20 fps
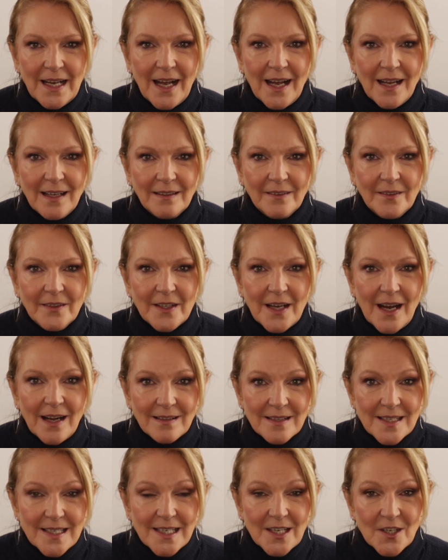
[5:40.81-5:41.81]
And
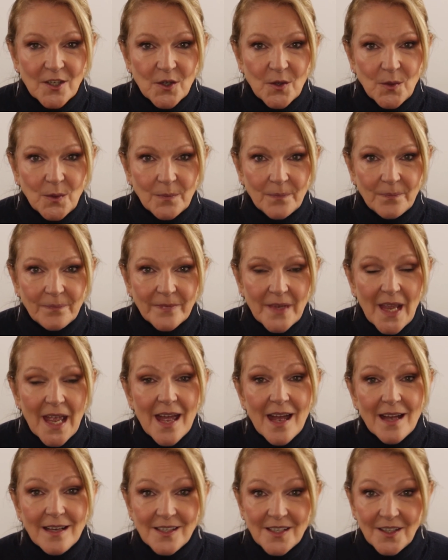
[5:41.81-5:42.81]
I'll see you soon.
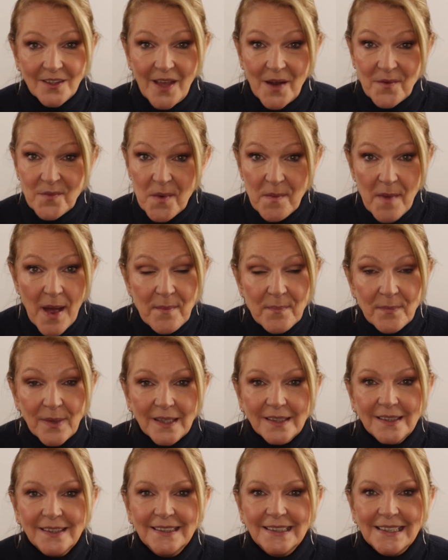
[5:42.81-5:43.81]
Until then,
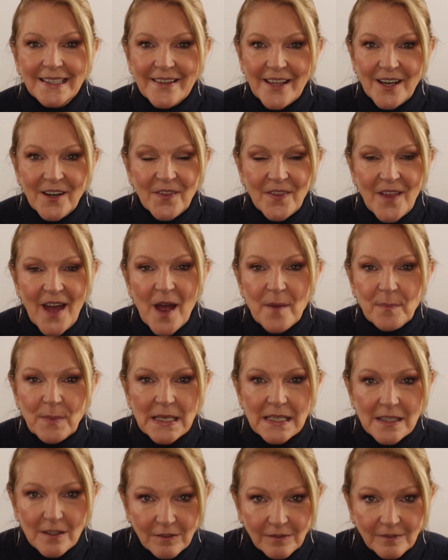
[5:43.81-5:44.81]
remember that on the Happy
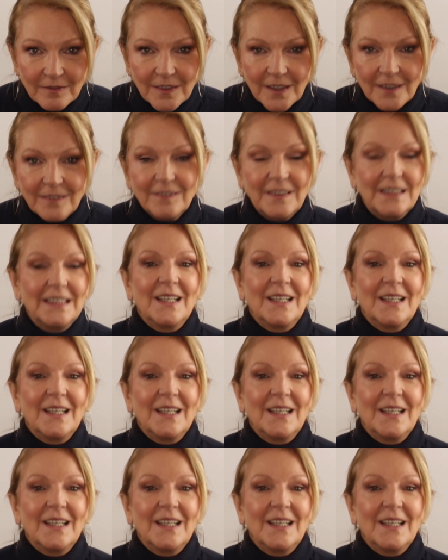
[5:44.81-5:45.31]
Stuff and Fluff,